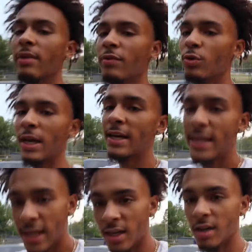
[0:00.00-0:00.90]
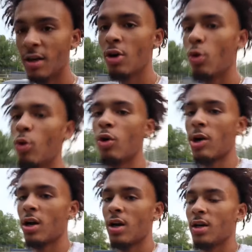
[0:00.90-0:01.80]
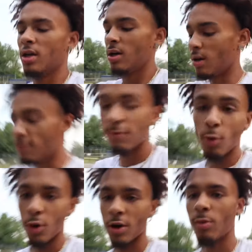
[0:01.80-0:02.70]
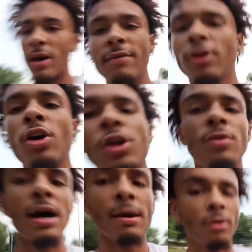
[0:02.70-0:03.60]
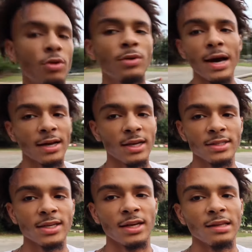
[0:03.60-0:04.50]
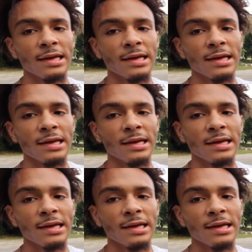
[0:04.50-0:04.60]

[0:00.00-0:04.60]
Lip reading: Even if you get a Kia or a Ford or whatever car you got, bro, you got to get it tinted.